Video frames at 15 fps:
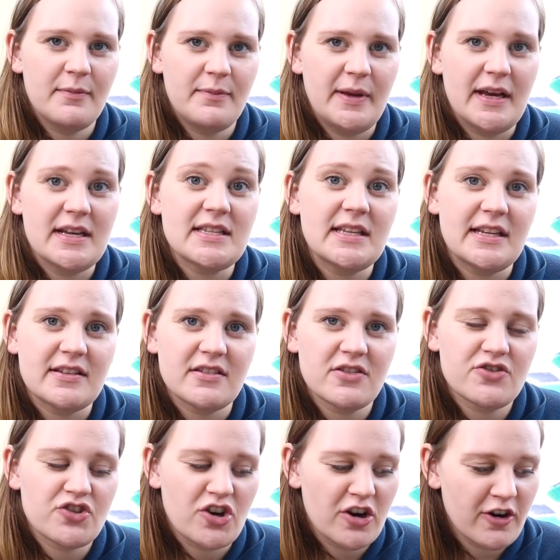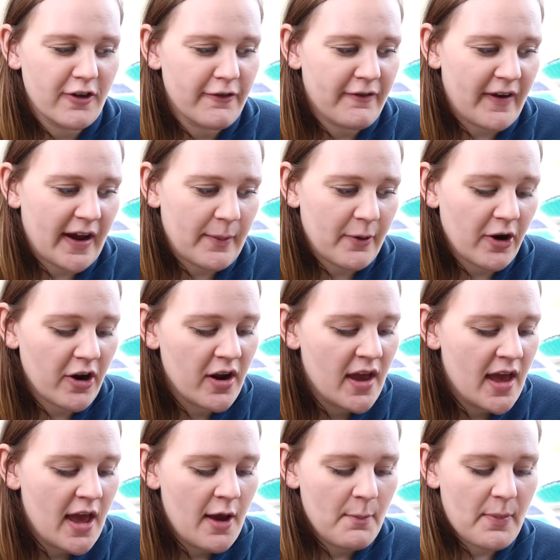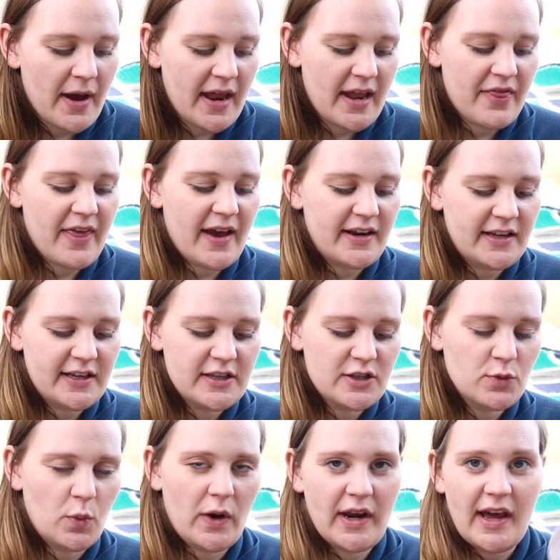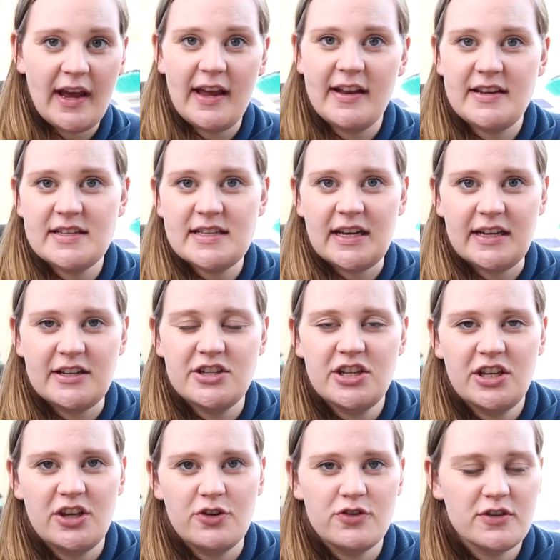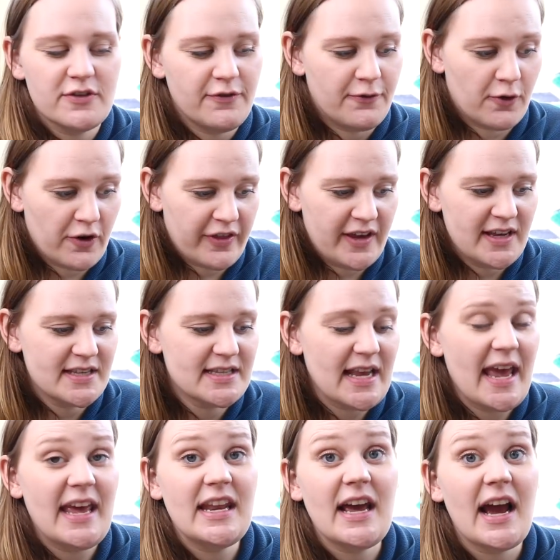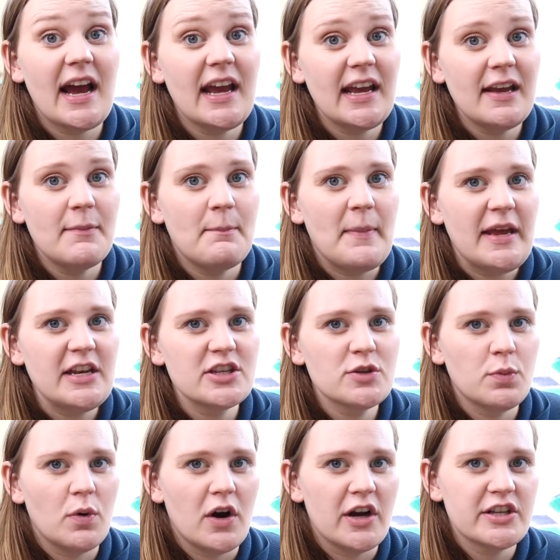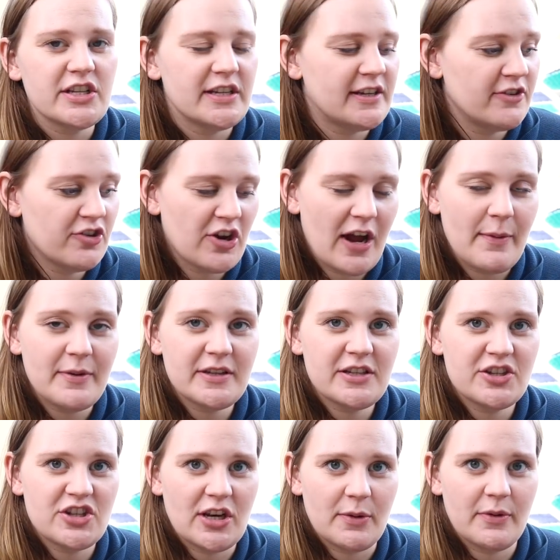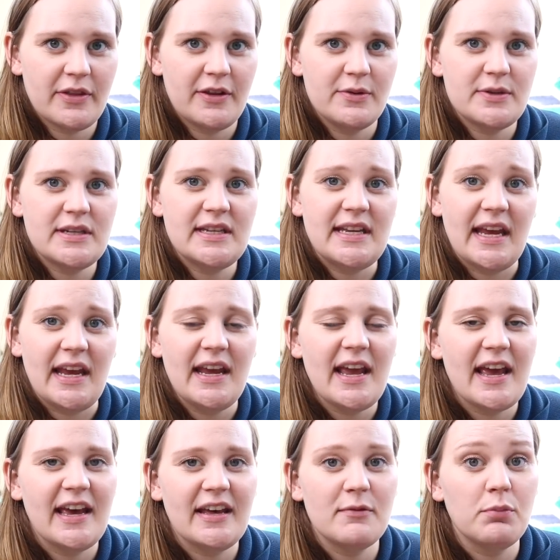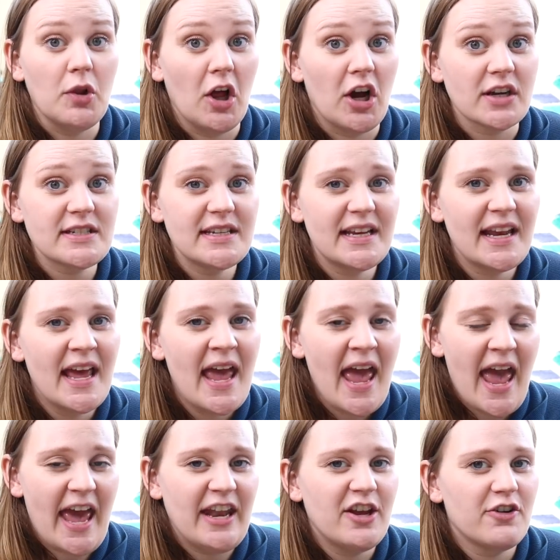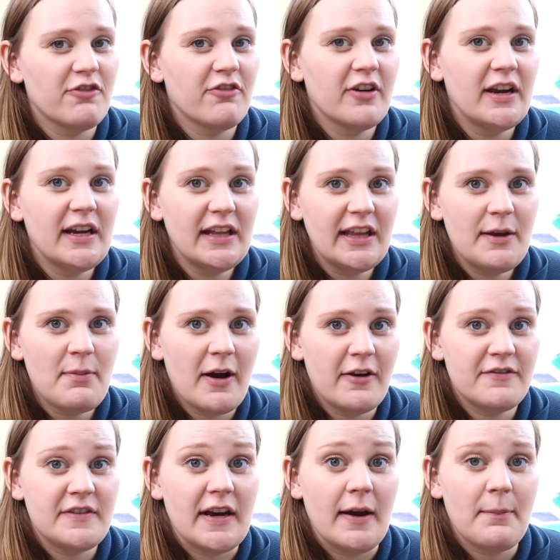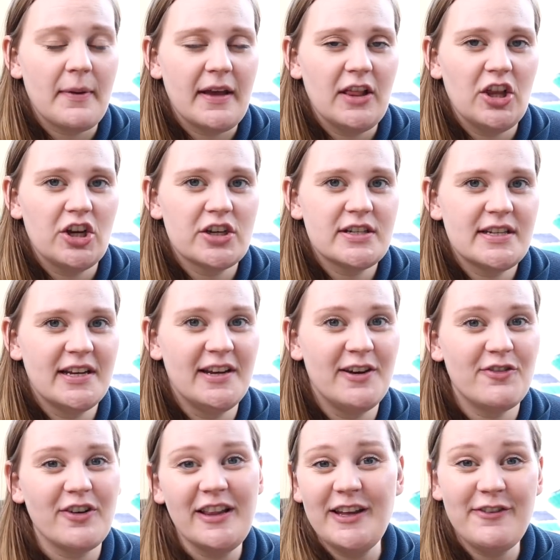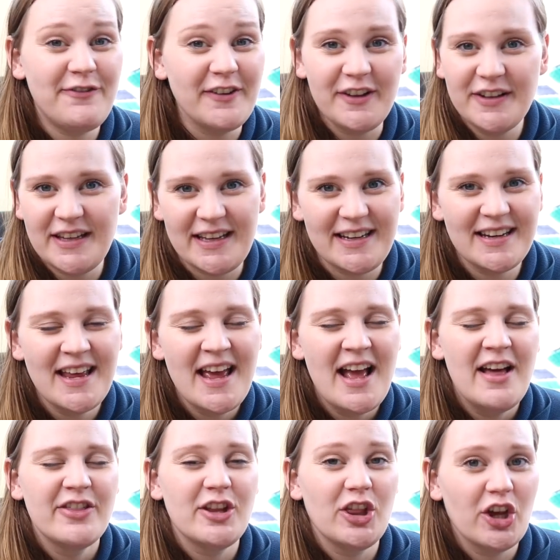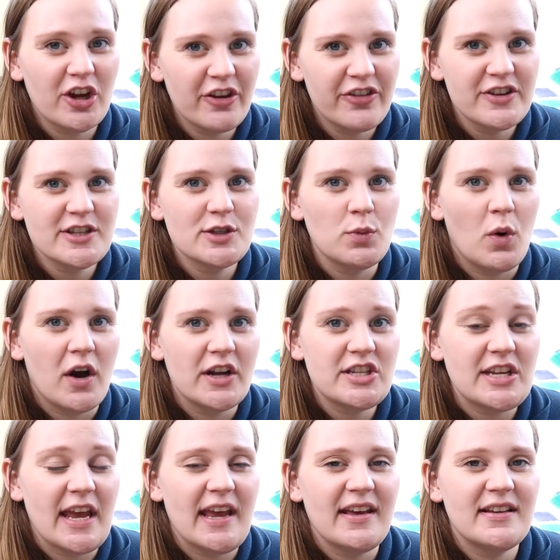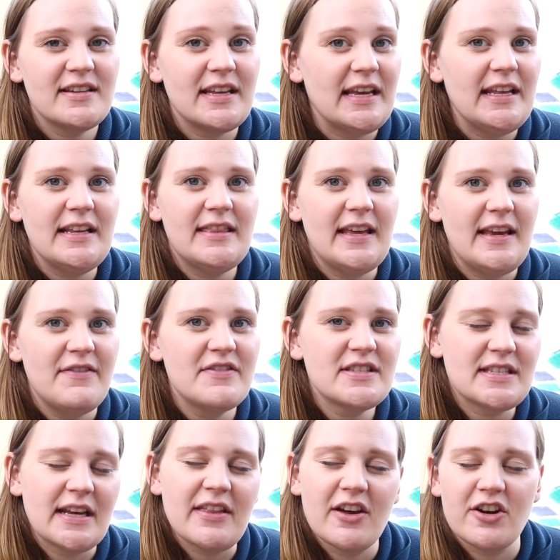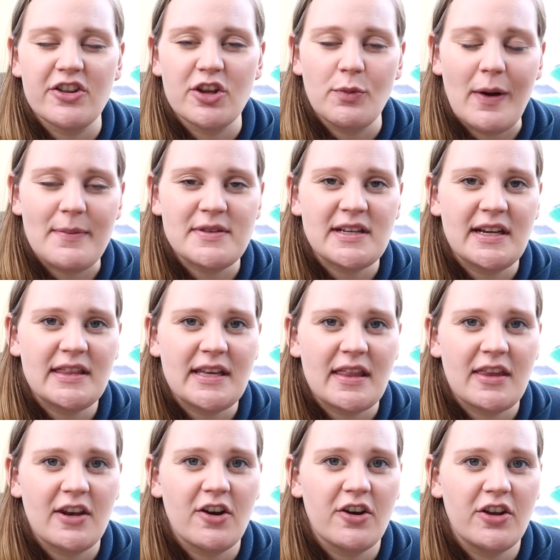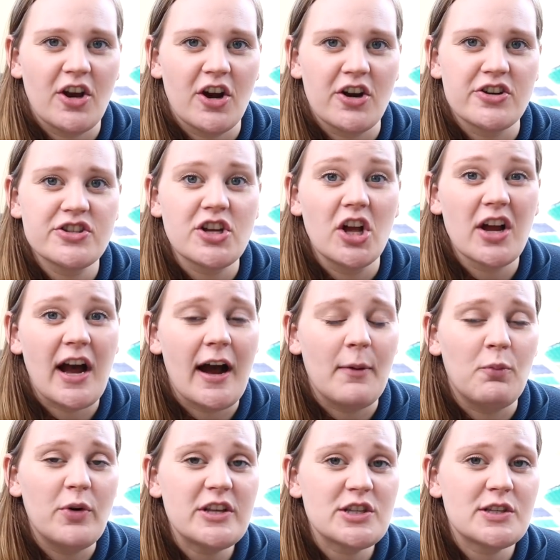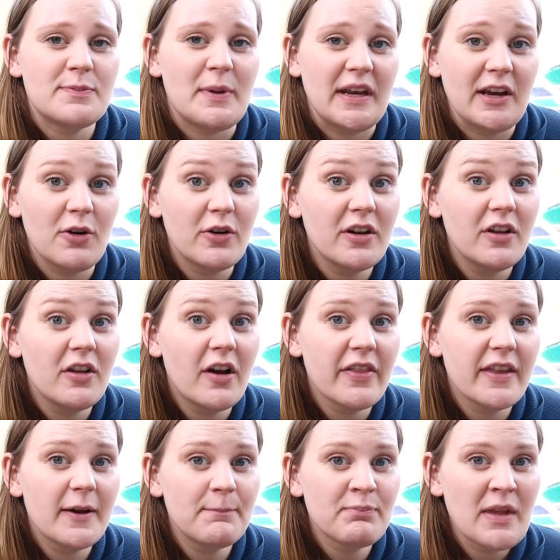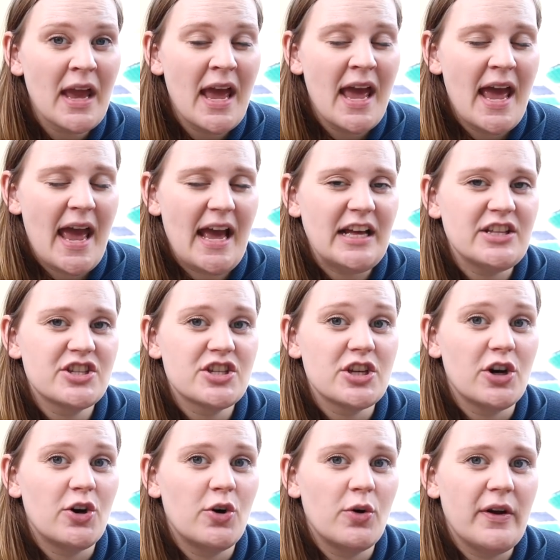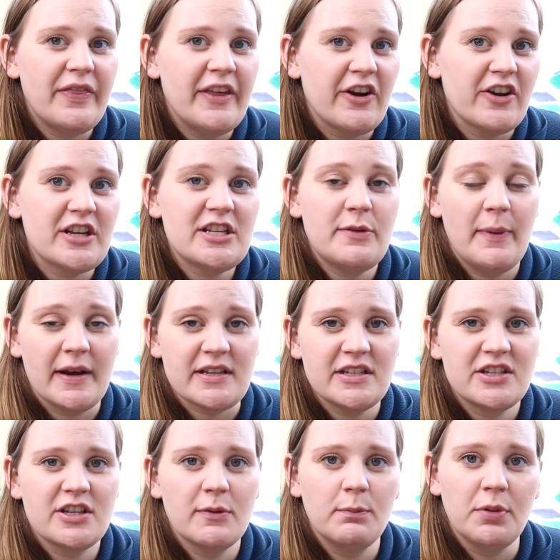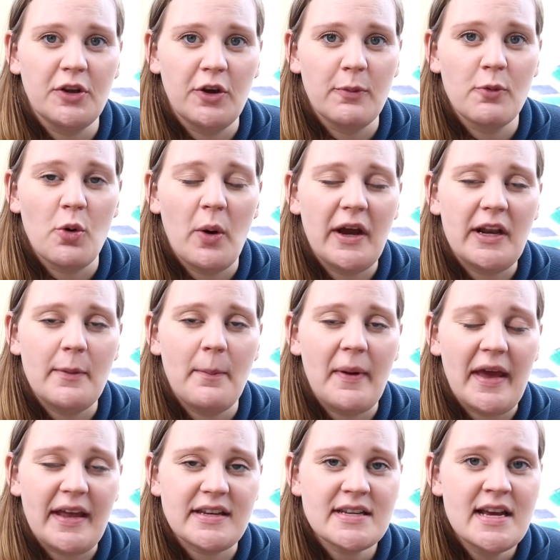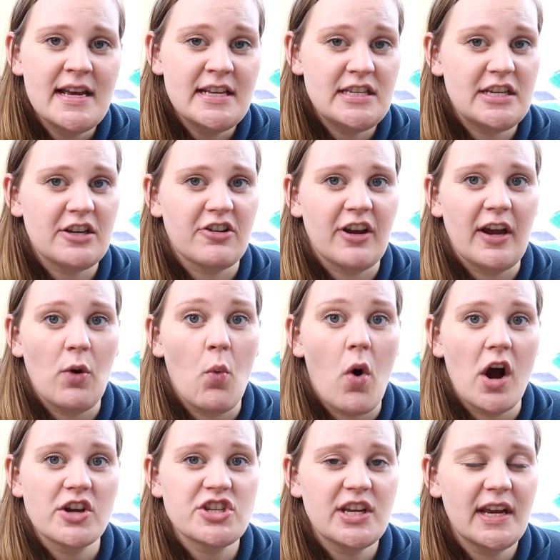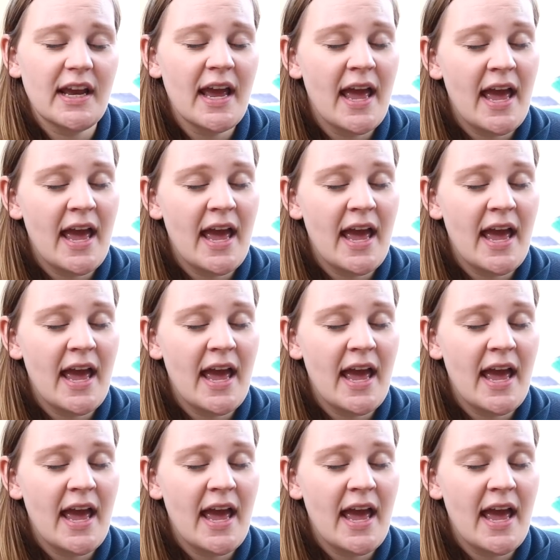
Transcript: because it is a stronger fiber. But that is what I had decided to use for this, and I made a swatch. I didn't grab it to share with you today and blocked it, and it really puffed up. It looked really filled in the look of the swatch, and they even say that on the website that their yarns all come with spinning oil on them, and so they're expected to bloom quite a bit during washing.